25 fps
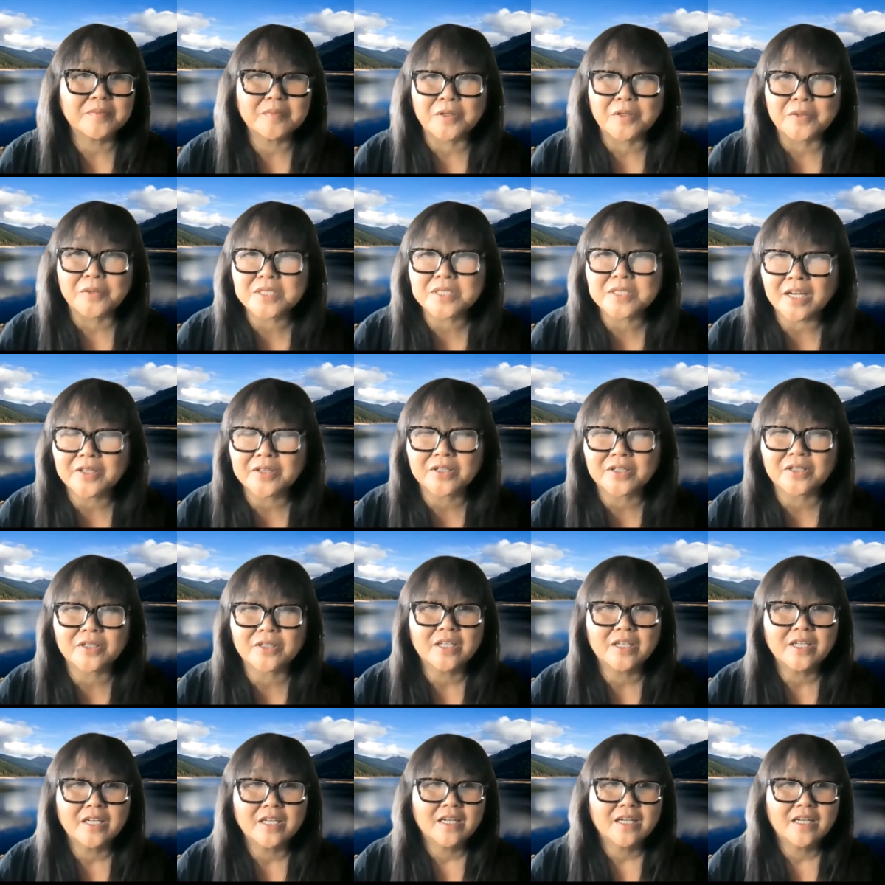pose
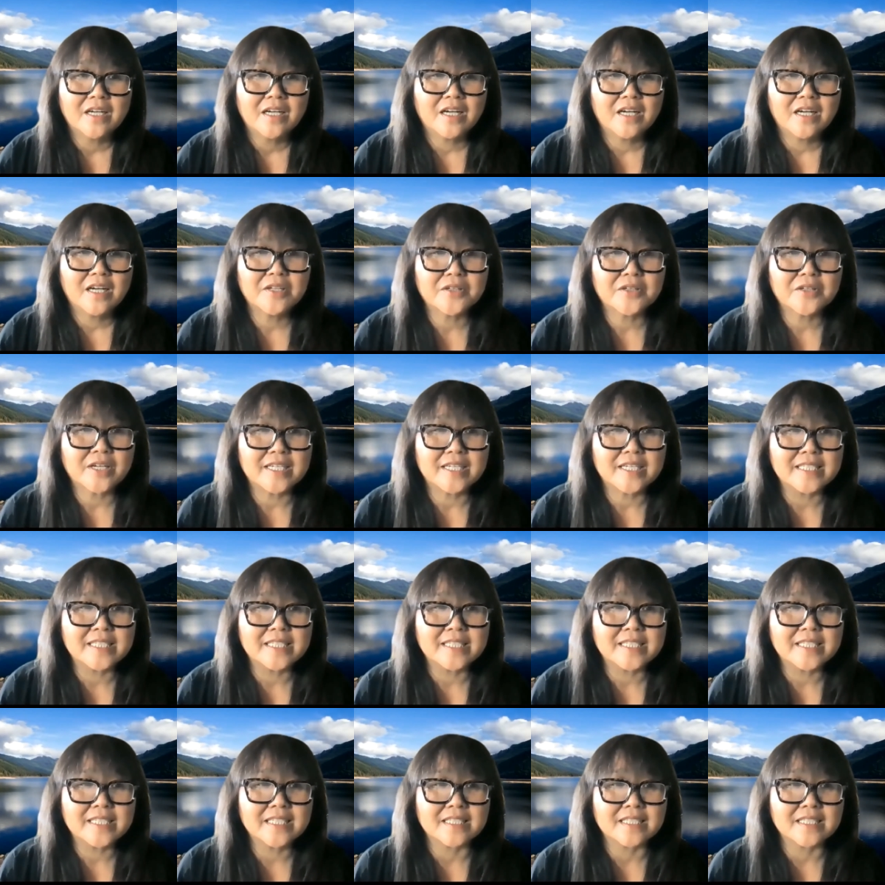other other
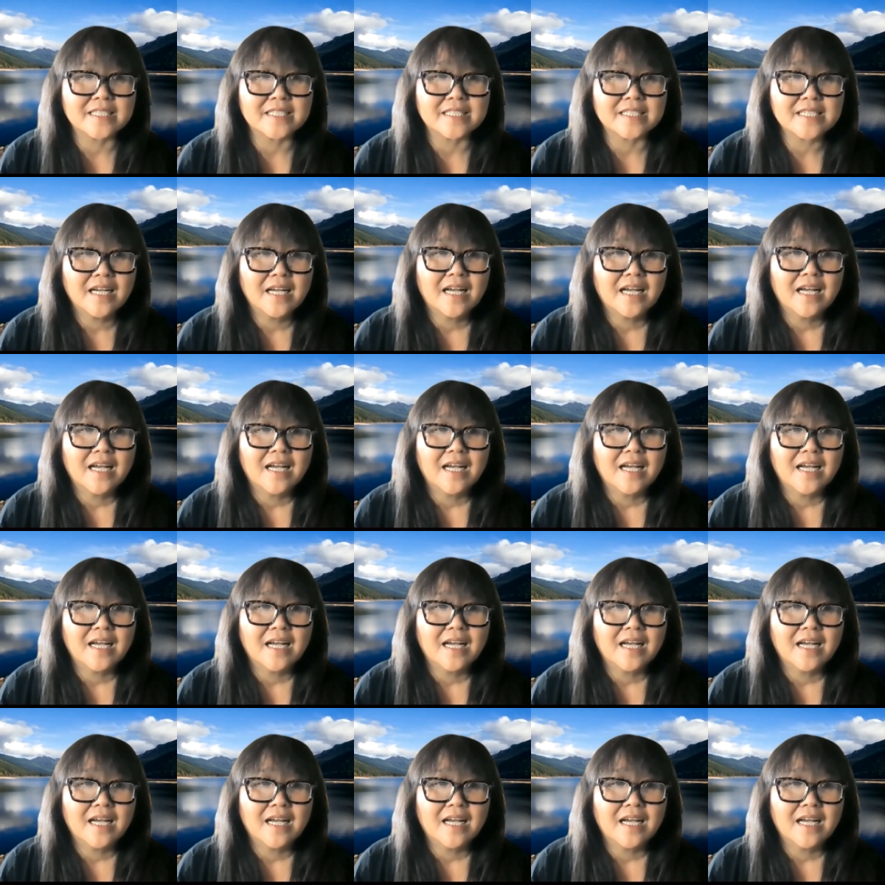ideas